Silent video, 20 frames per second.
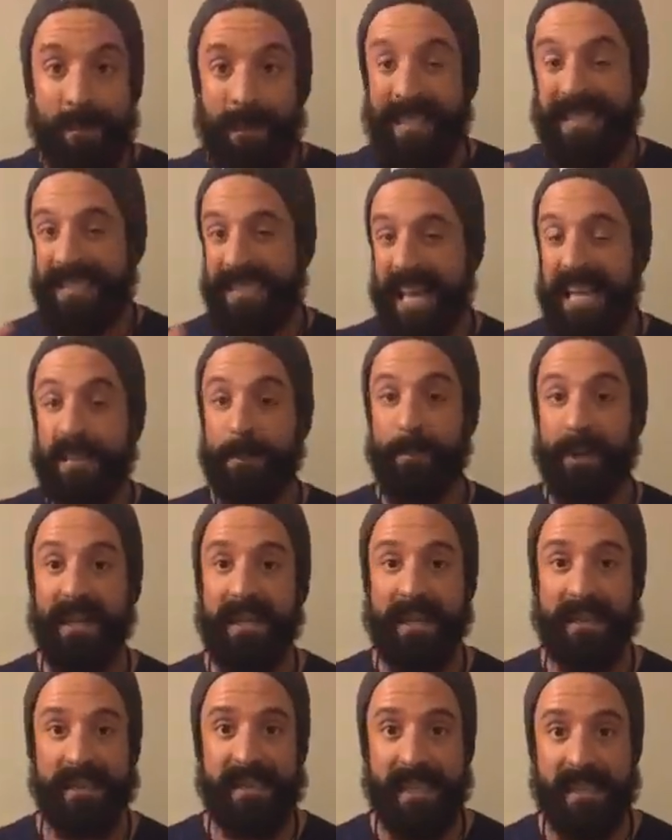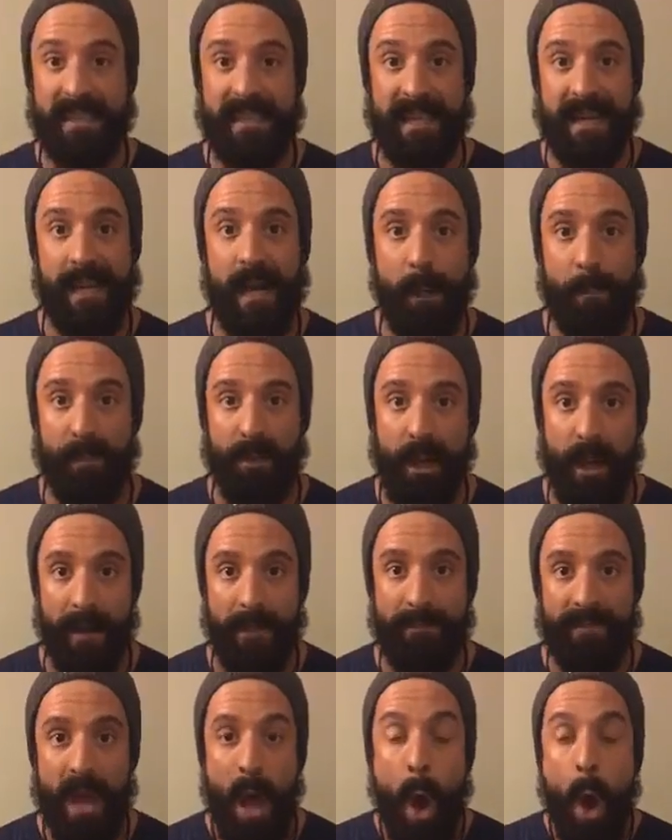but it stays pretty consistent in our blood.